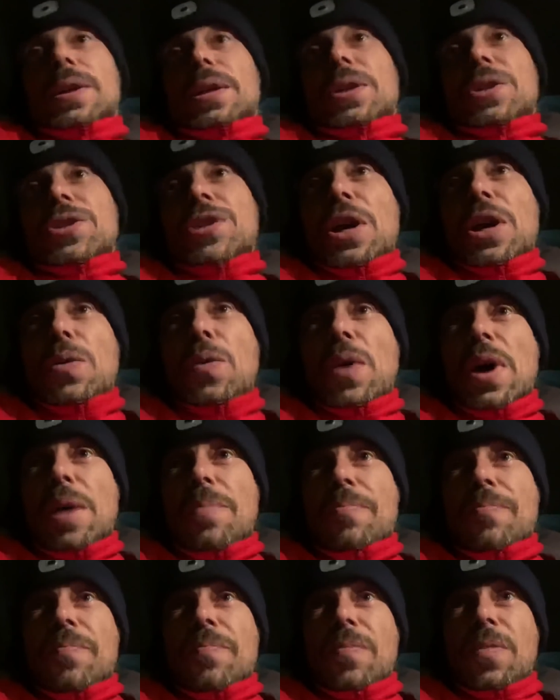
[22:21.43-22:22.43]
So,
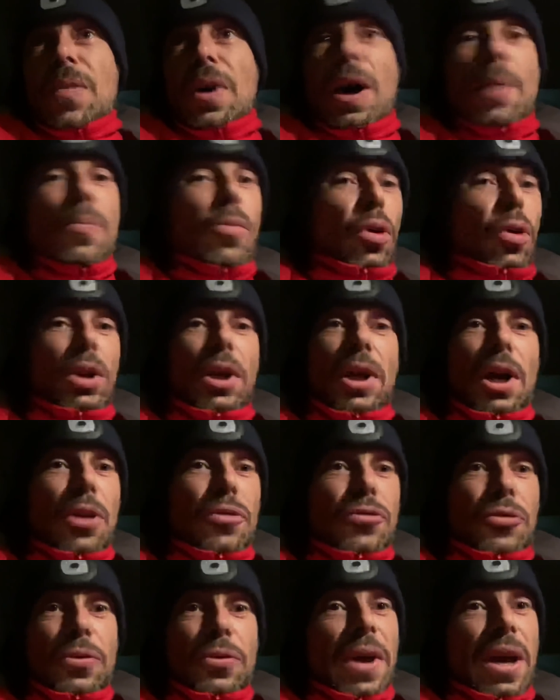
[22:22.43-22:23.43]
um, I'm not going to go
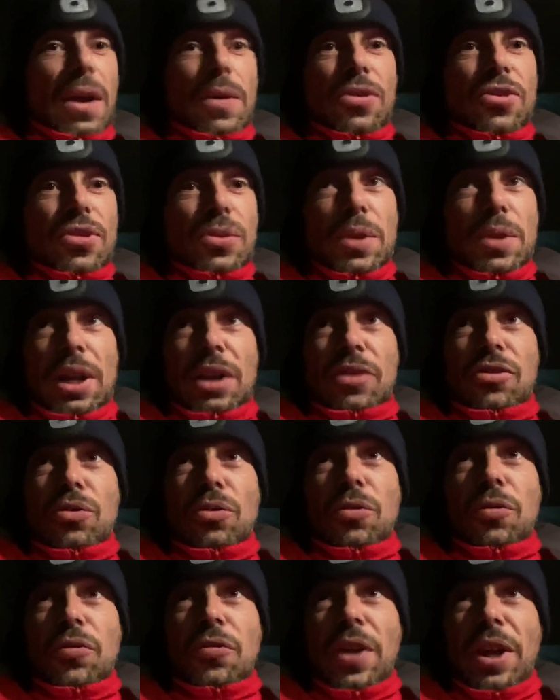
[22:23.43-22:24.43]
through there until that's
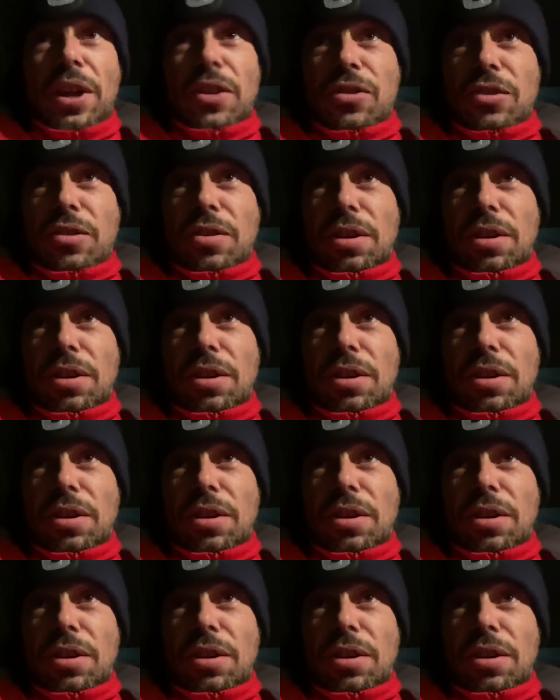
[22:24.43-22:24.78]
all fixed,